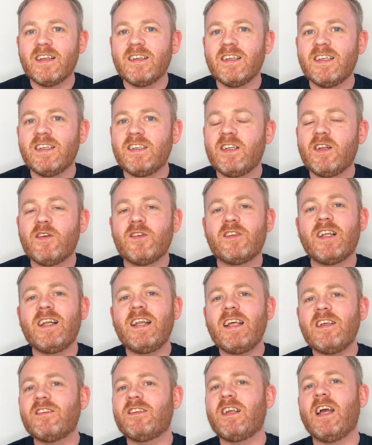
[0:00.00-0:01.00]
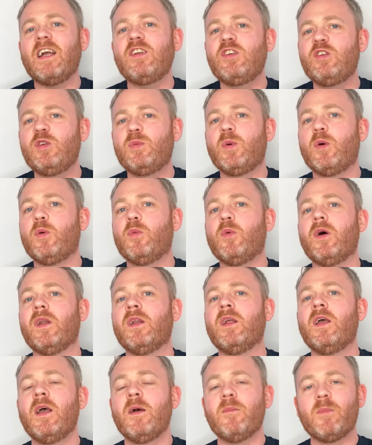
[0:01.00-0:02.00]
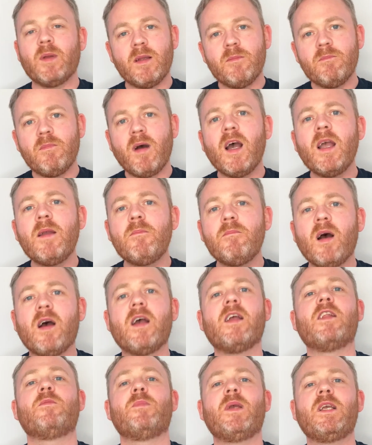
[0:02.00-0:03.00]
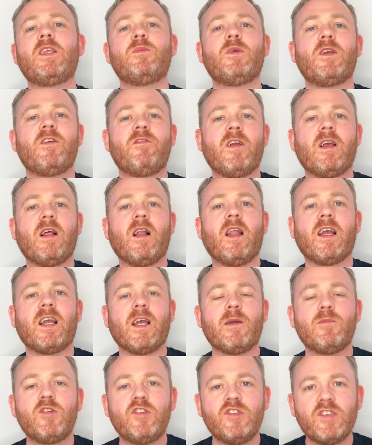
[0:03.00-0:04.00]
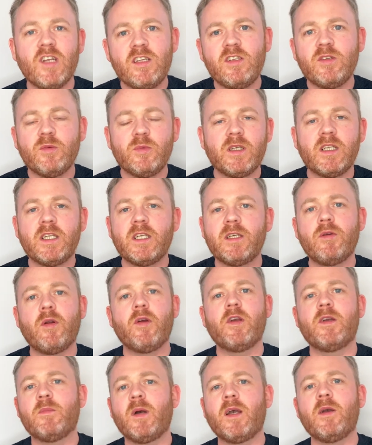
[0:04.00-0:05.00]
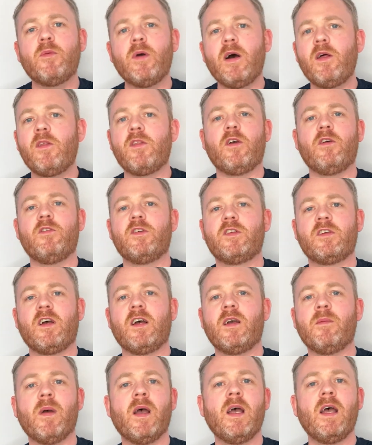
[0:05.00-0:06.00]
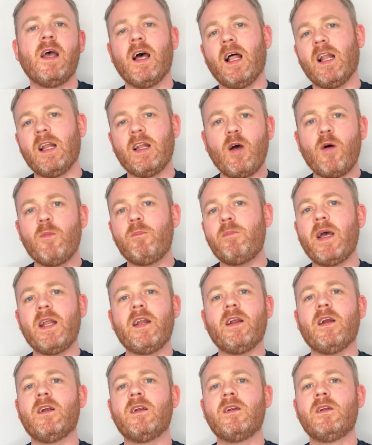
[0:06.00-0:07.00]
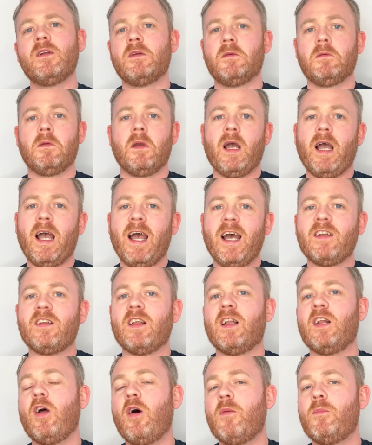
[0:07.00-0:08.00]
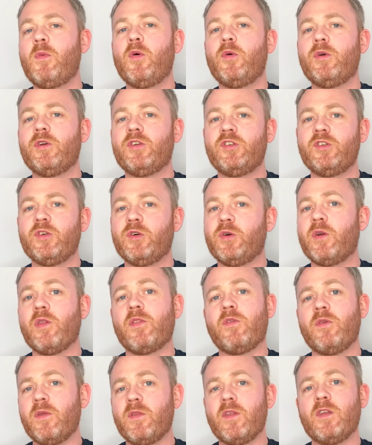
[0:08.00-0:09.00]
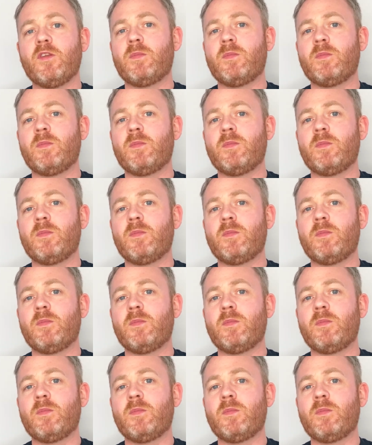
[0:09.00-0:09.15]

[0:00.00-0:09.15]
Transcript: is the less tangible one, but in my mind makes me feel like I'm genuinely growing my wealth over time a lot better and a lot more assured through this